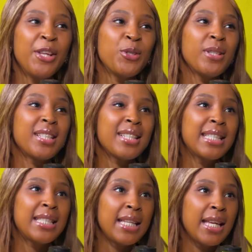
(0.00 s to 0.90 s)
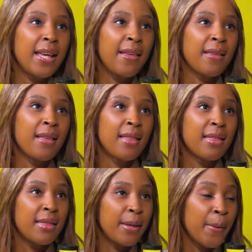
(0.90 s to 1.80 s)
So just seeing
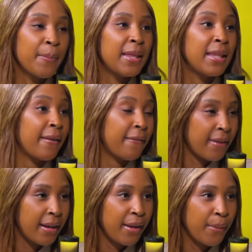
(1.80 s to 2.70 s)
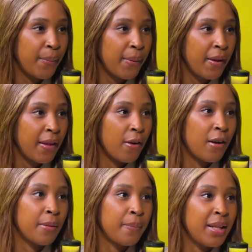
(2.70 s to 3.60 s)
them and their vibe
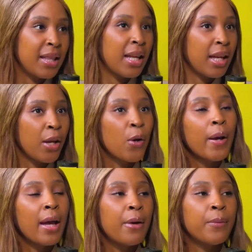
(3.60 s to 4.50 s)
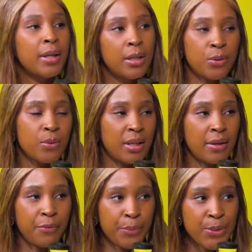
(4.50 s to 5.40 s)
got me thinking, okay, I really do
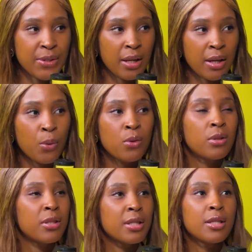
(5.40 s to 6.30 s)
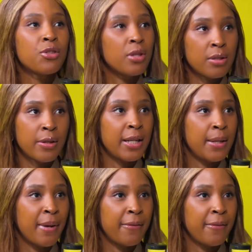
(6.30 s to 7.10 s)
love music. And also just generally,